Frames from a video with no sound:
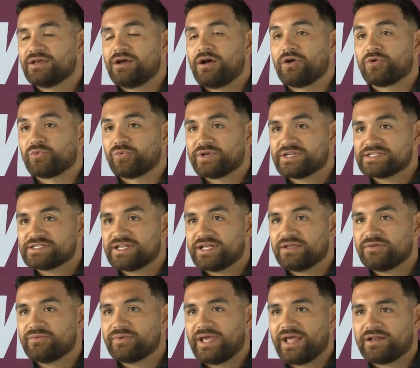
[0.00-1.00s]
on
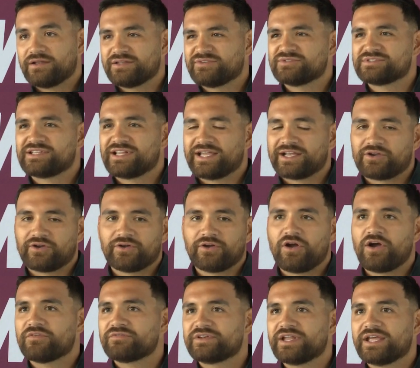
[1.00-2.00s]
Wednesday, we had it was like our
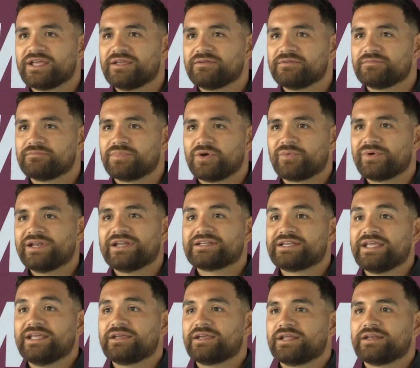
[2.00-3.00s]
off day, but we didn't
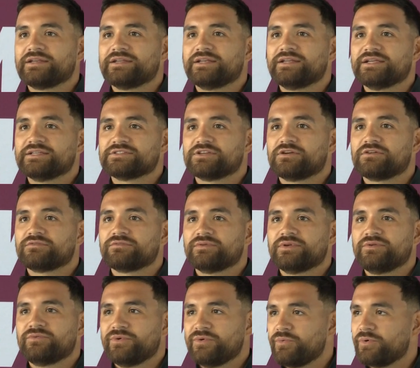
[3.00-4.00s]
take any days off.
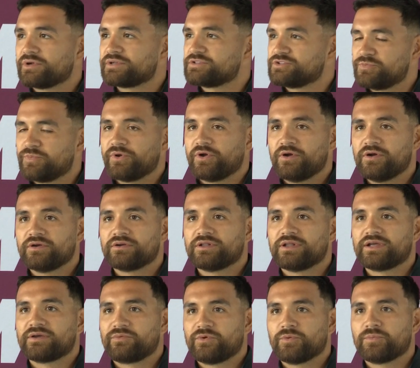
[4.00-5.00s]
We, we worked super hard
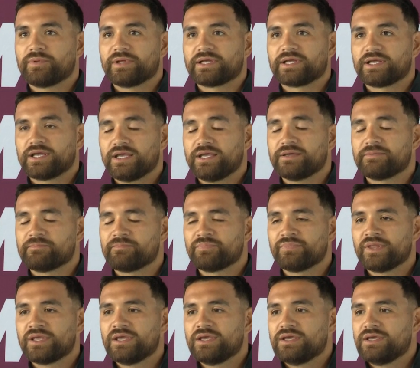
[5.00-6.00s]
like we were playing a game.
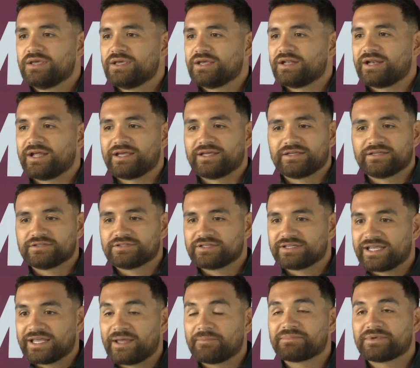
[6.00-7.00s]
And I
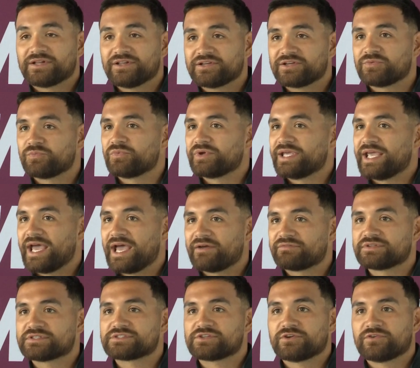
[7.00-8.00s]
kept telling them, we have
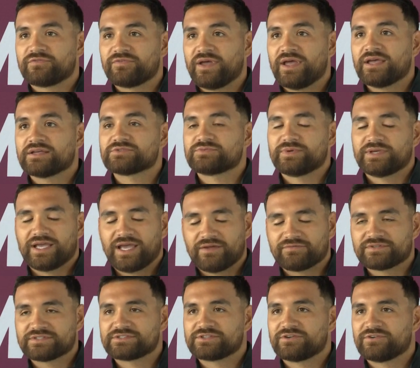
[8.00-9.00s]
to start fast. We have
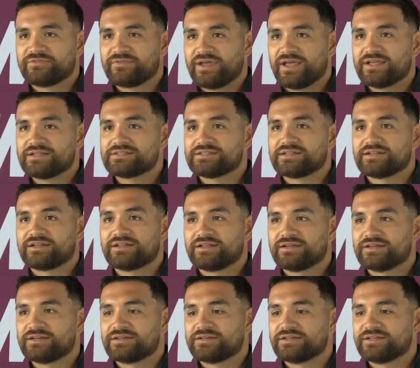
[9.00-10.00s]
to start fast. And
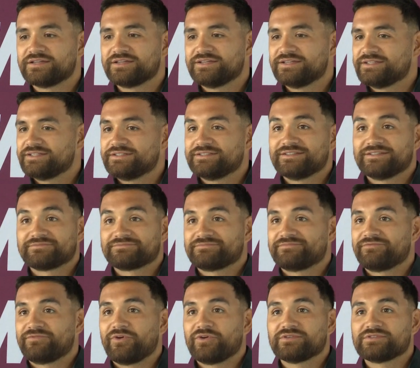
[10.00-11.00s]
uh,
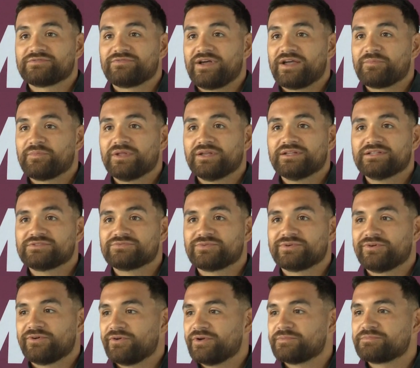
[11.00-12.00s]
first five minutes, we
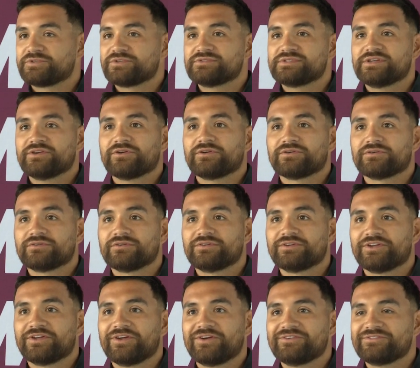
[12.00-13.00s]
were up 2 0.
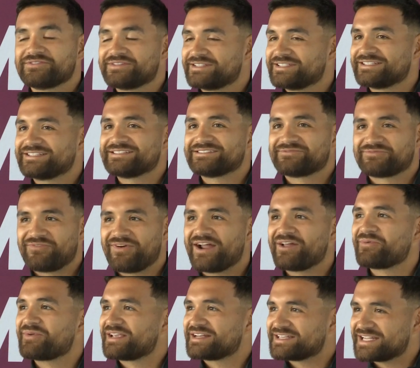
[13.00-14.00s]
You know,
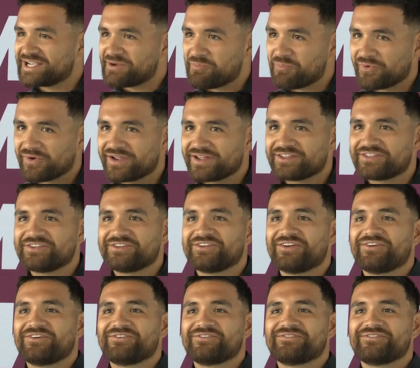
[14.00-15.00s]
finally we could take a breath, you
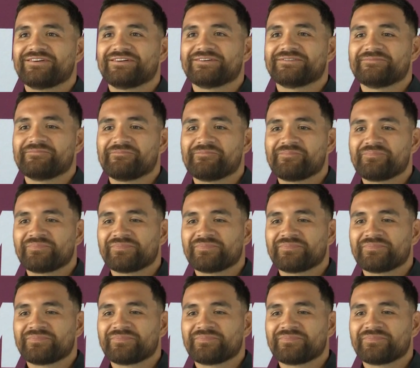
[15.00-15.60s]
know. Um,